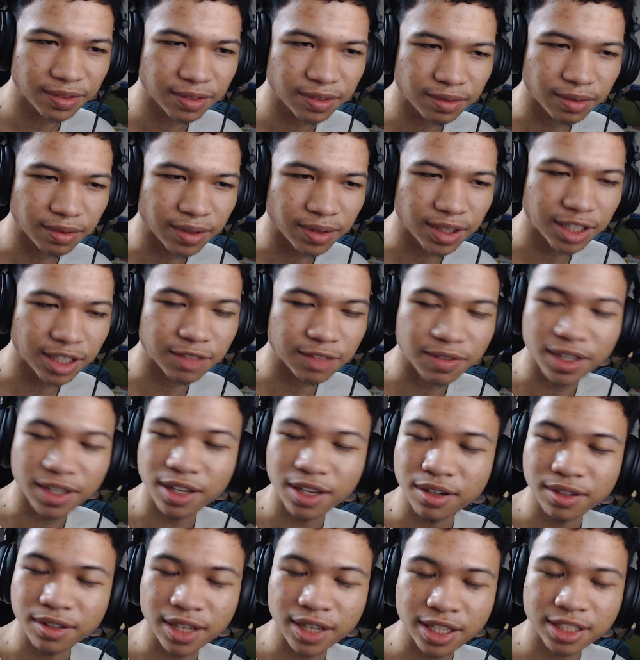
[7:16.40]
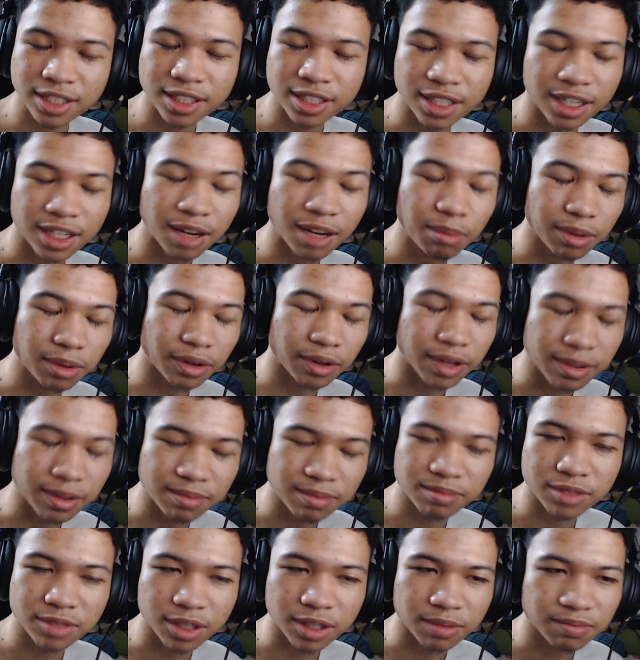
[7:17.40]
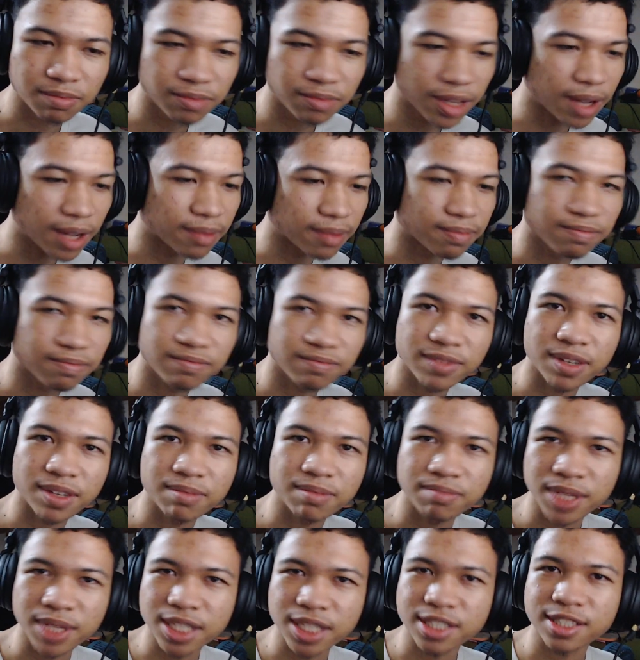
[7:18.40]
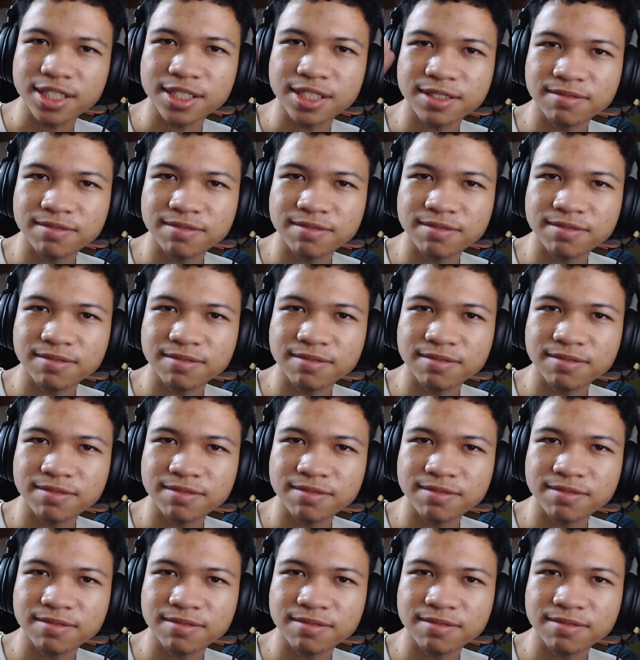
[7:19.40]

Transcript: when this video gets uh, uploaded. So yeah, peace.